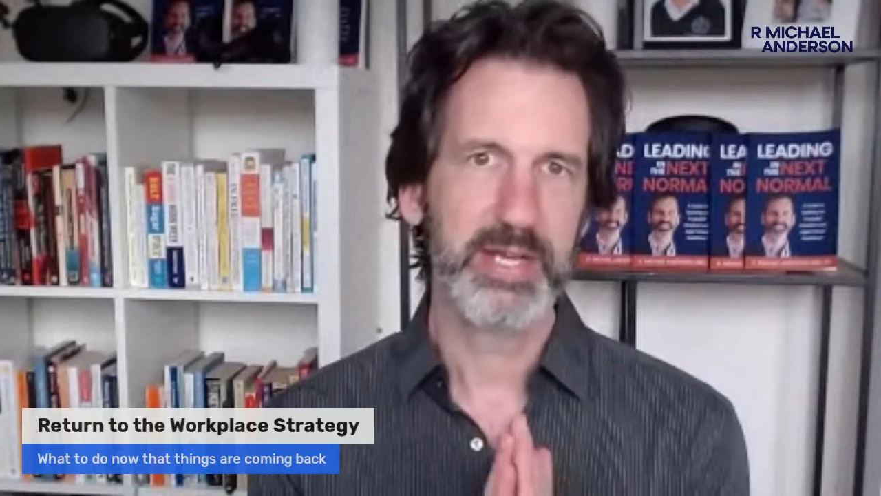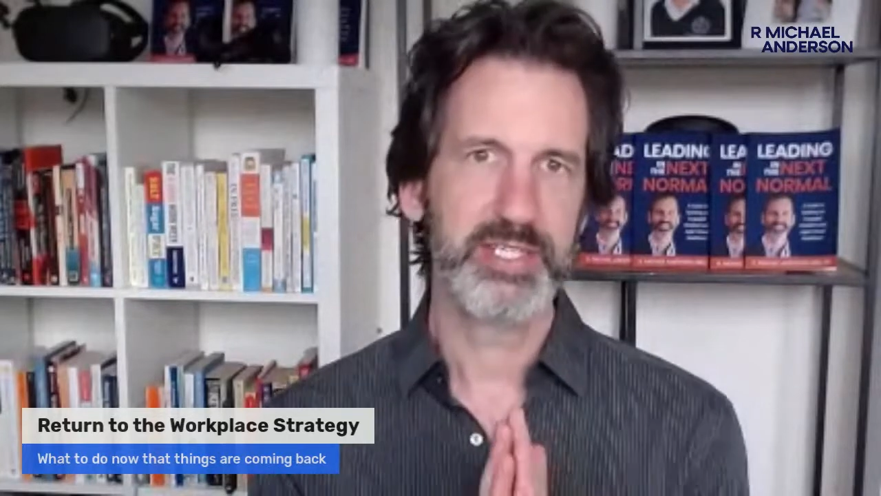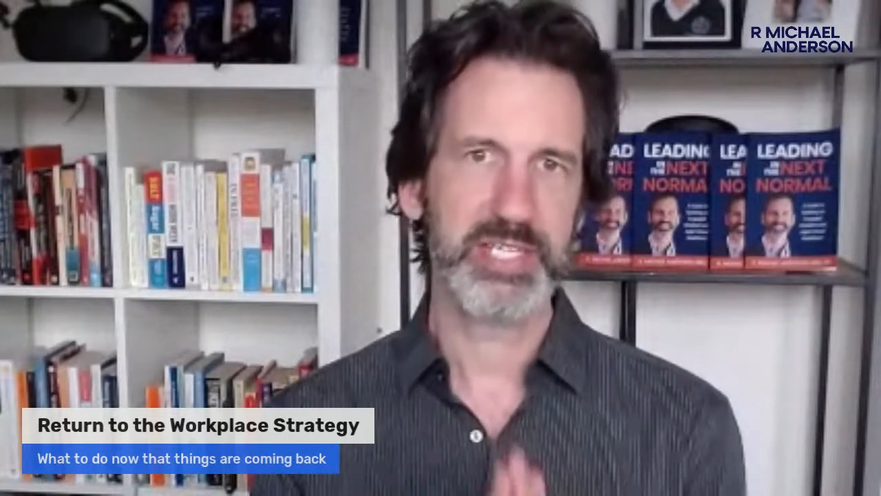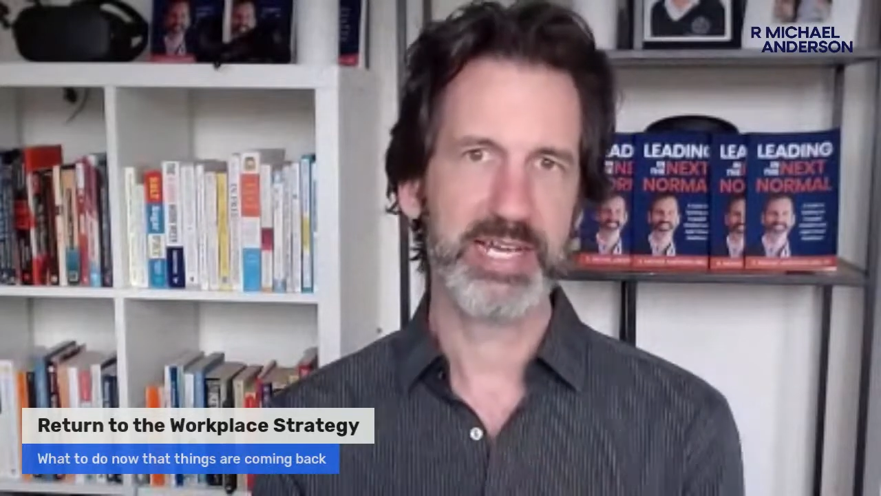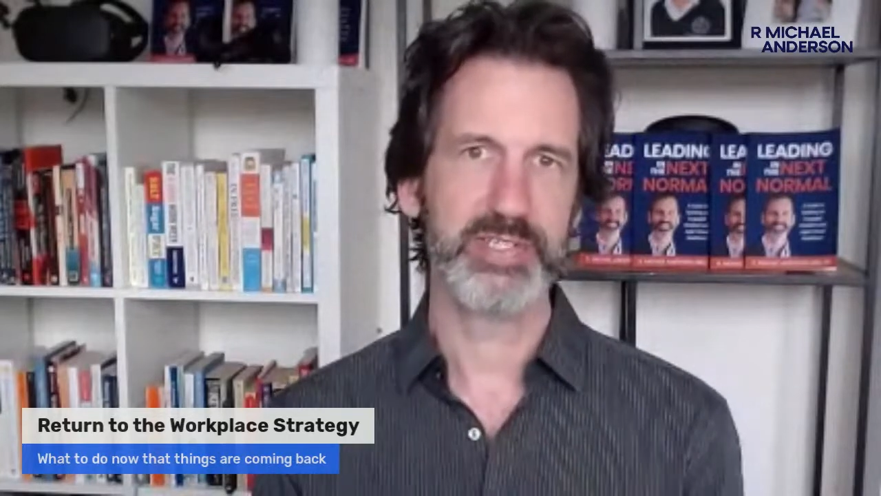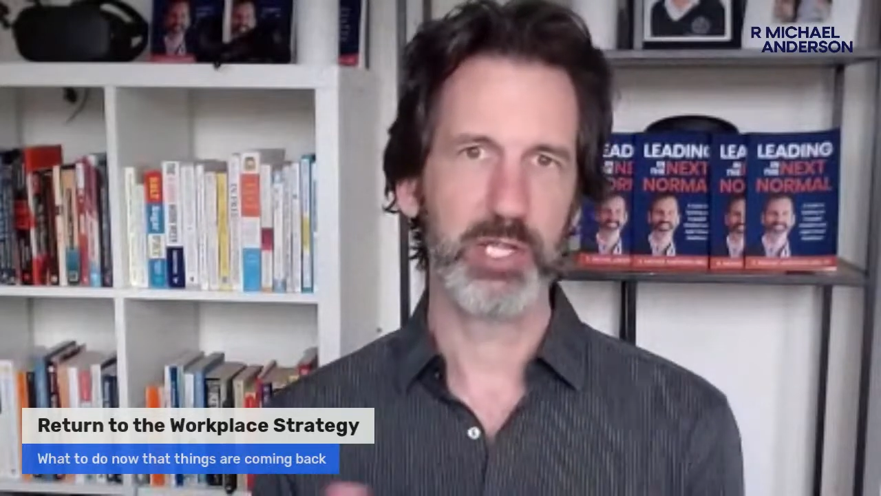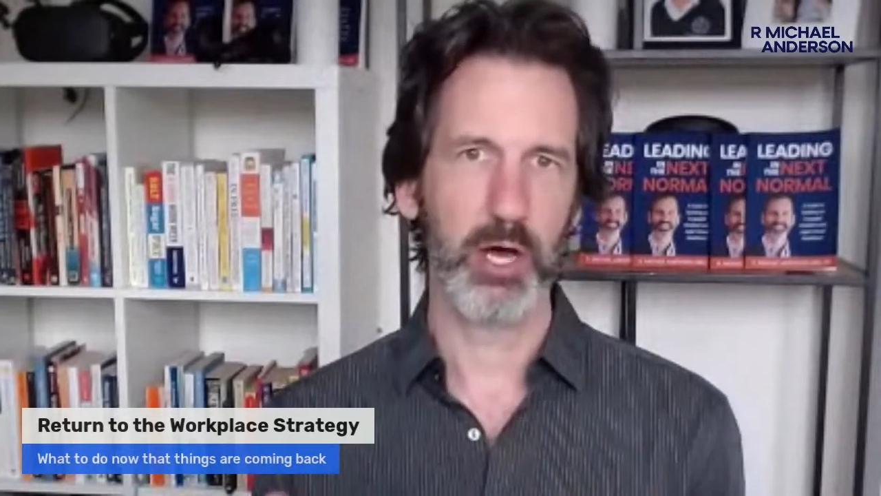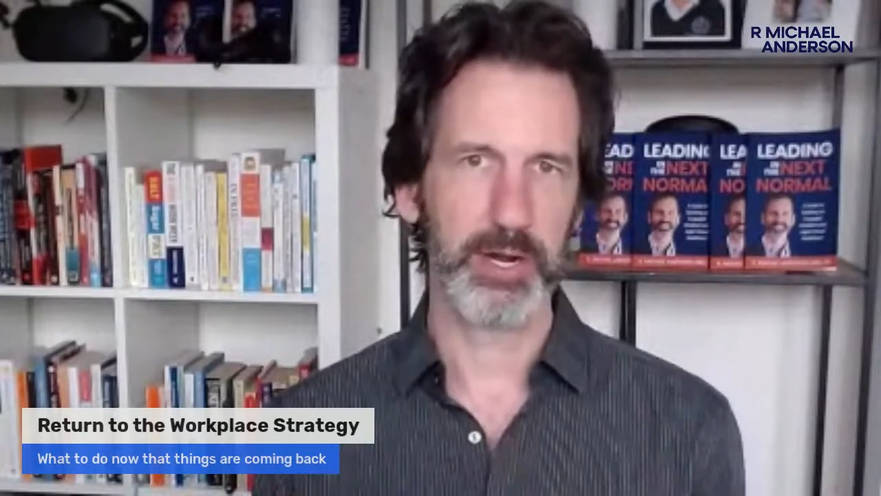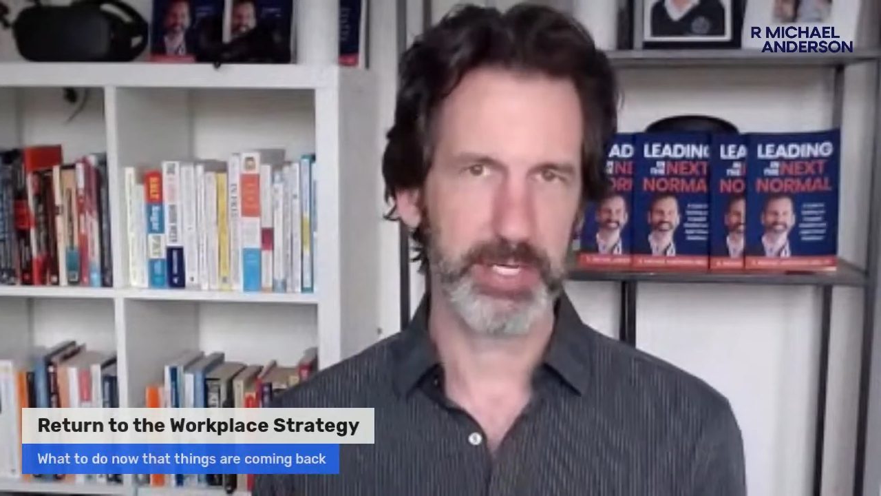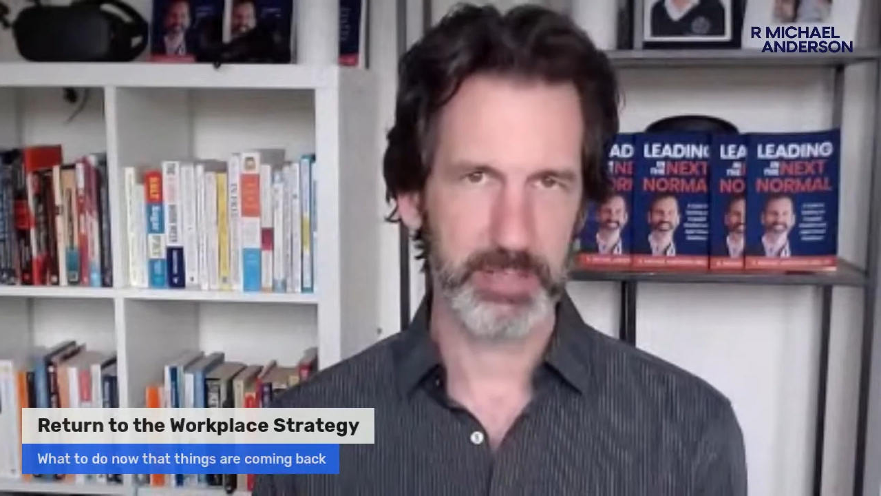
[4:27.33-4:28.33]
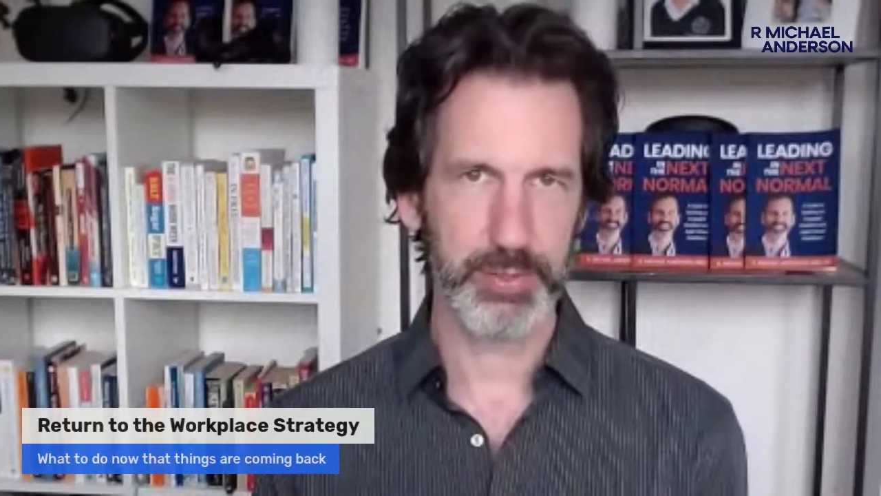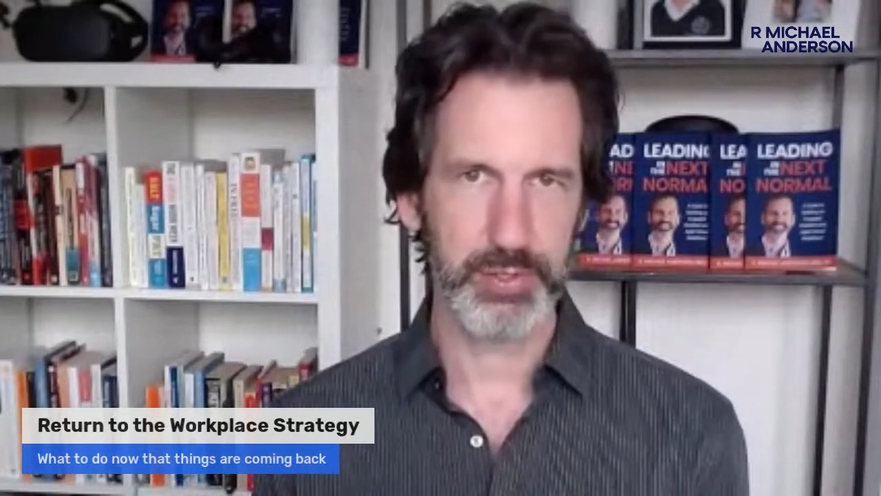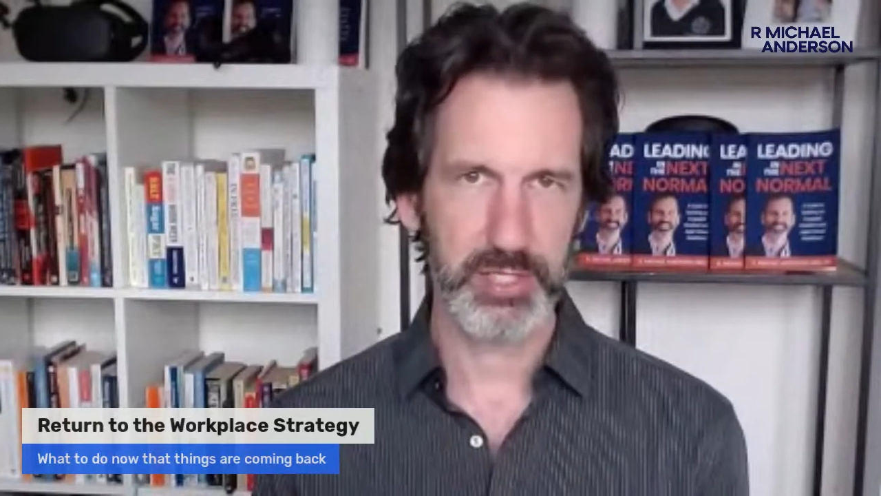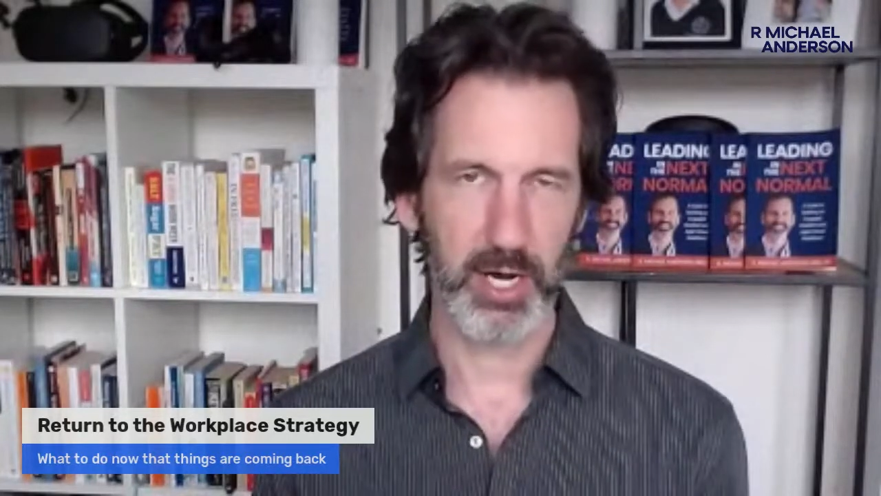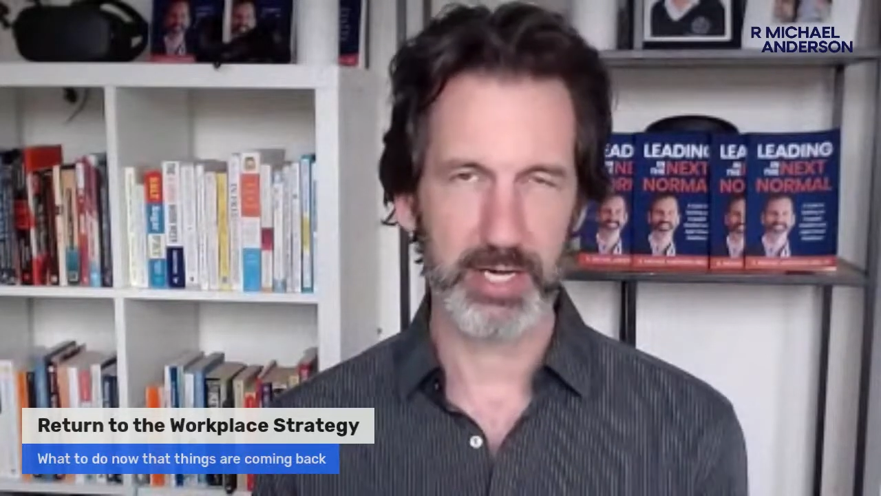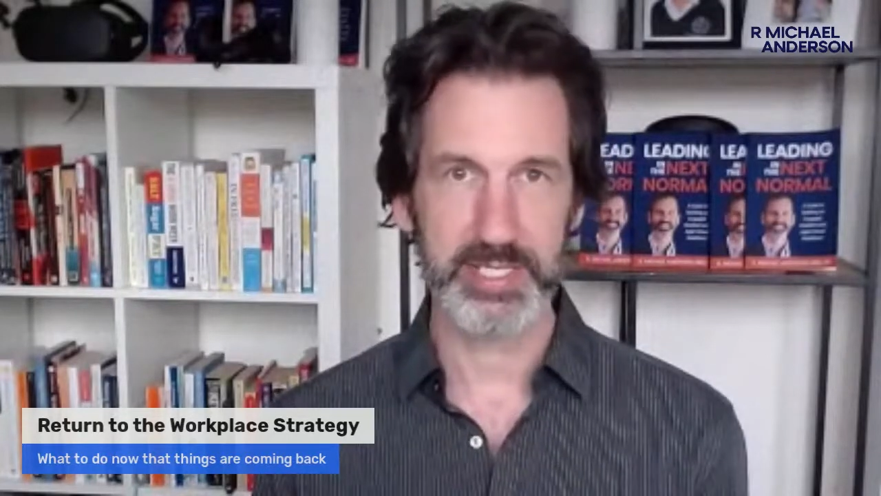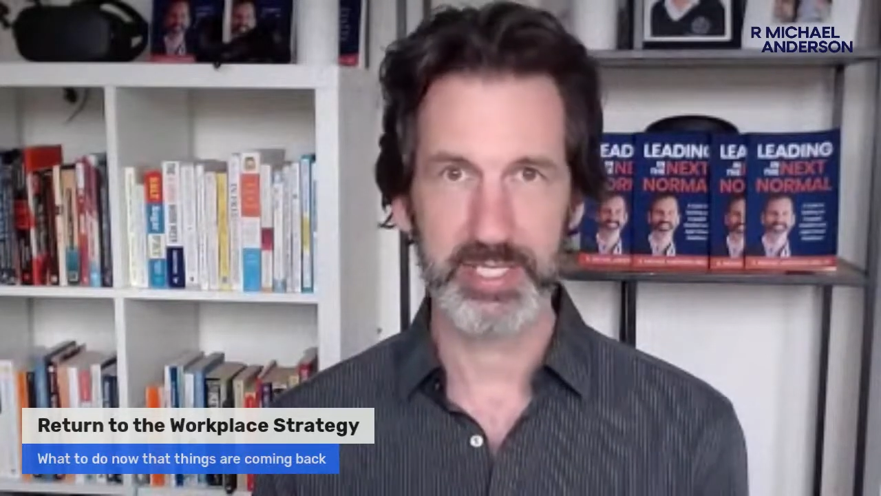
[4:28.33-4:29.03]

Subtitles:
saves a lot on commute costs